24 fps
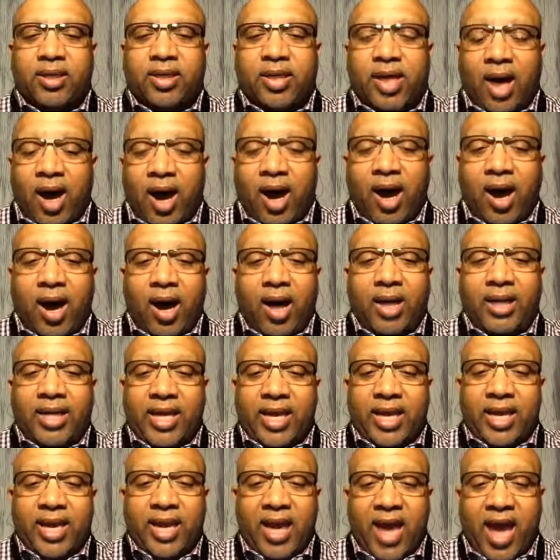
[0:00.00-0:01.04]
God
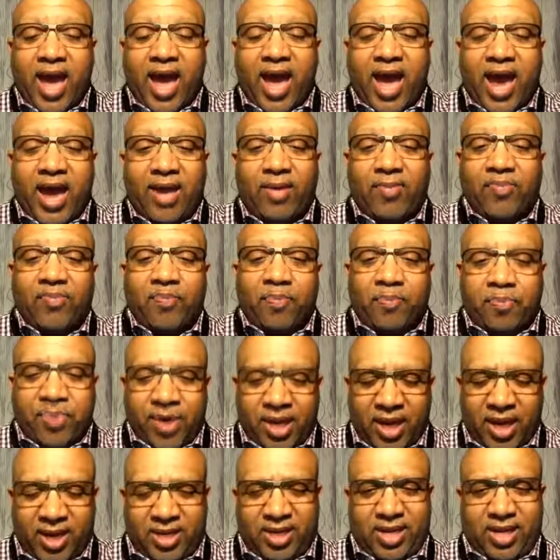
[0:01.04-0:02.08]
had
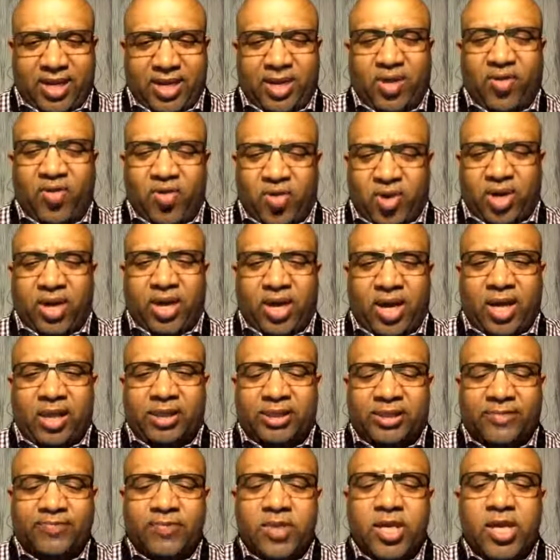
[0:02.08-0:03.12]
pity on
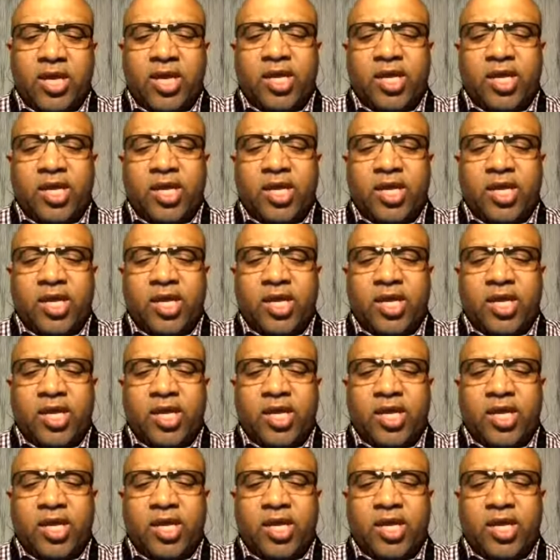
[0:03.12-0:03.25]
us.